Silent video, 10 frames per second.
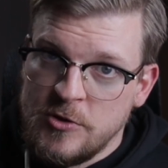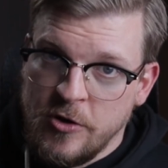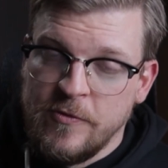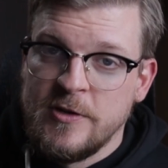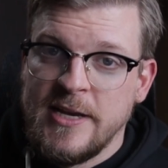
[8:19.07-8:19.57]

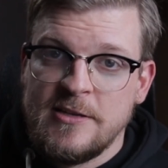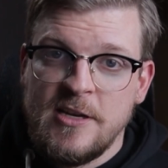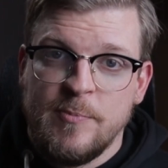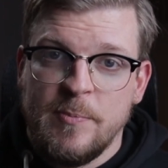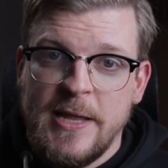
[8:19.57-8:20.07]
Surfer
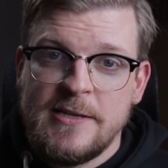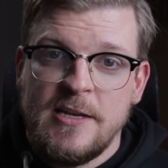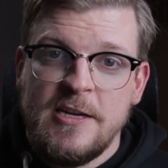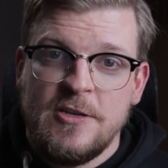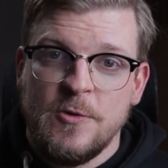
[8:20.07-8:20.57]
tested
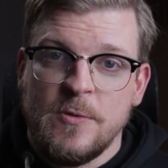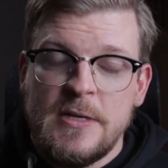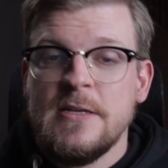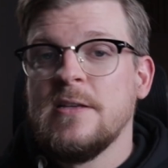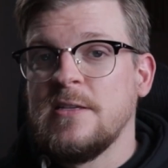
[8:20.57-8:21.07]
Perplexity too.
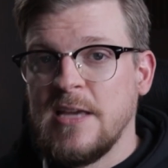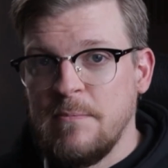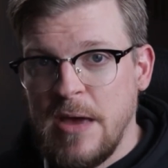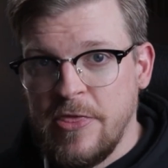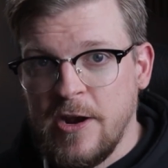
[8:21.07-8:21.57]

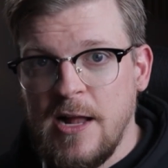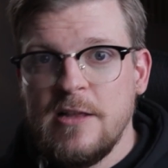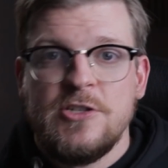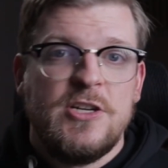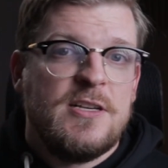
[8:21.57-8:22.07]
Same
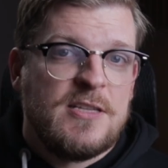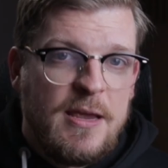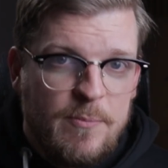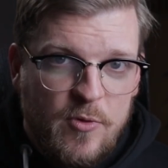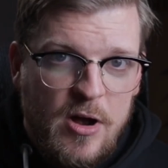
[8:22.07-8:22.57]
methodology,
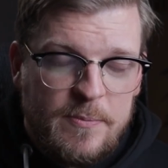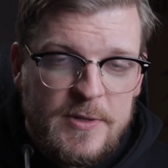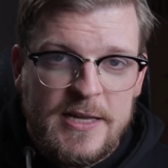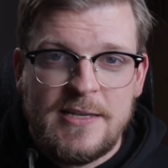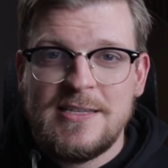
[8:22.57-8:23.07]
same
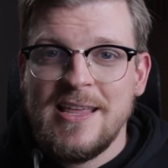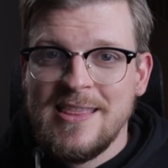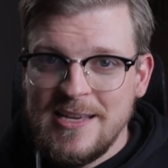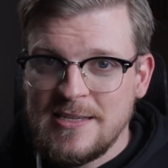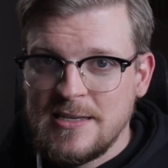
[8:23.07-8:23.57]
prompt list,
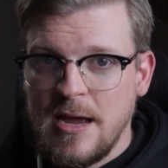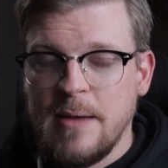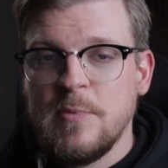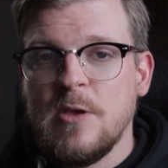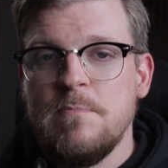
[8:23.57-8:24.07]
this
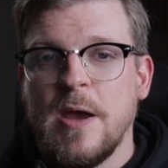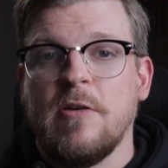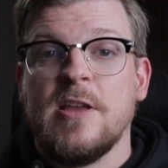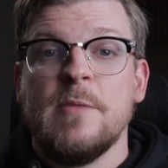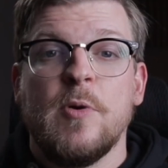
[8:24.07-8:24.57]
time
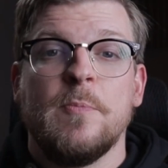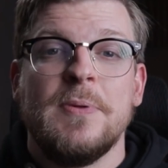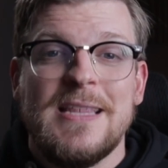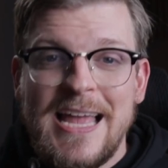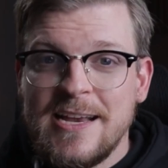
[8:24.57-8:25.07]
comparing the
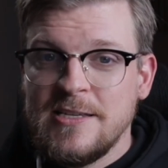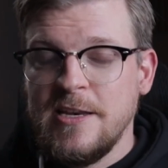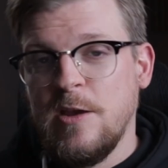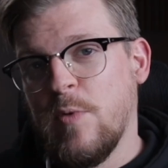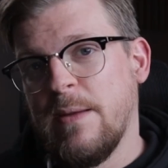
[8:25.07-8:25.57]

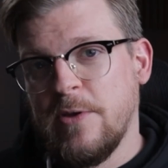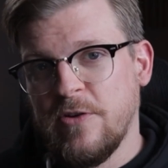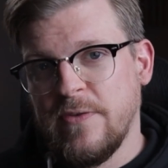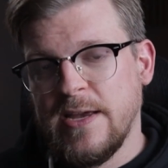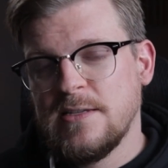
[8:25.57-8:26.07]
Perplexity web
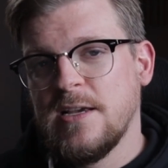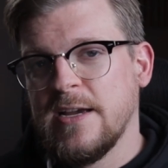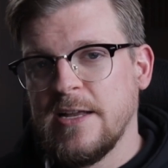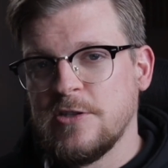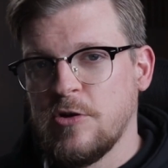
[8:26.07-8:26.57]
interface
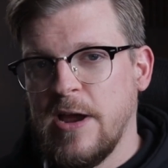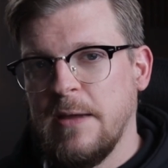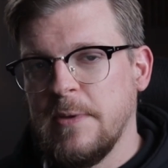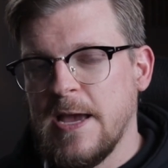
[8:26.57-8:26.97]
against their A